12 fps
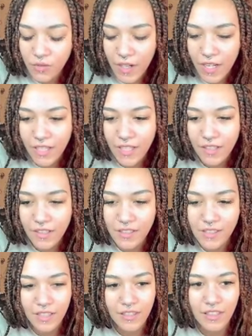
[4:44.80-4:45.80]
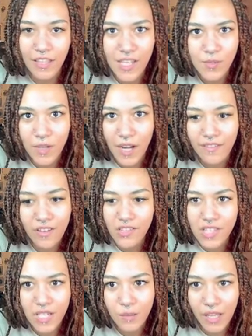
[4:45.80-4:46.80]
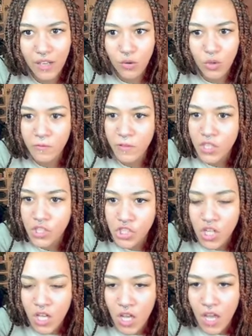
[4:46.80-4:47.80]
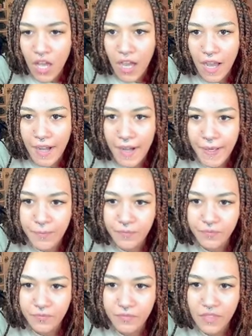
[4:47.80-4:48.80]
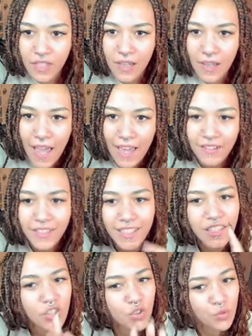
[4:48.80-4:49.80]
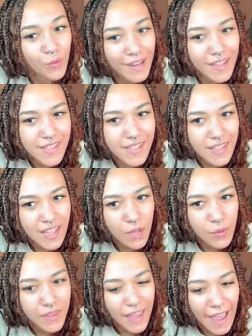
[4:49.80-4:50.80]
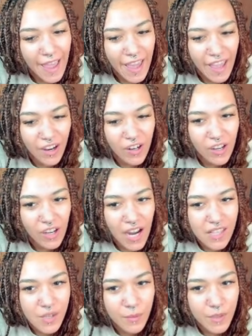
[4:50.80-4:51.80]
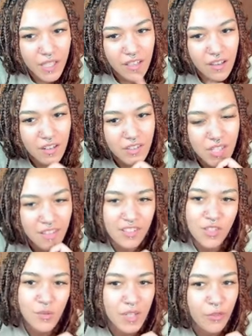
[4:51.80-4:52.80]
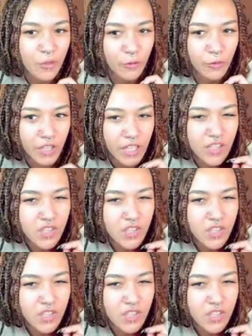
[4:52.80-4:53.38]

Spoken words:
right? Because like the last one, I've never seen a black koi fish. I don't like the grays in there with the hair, so I'm gonna also give this one a 3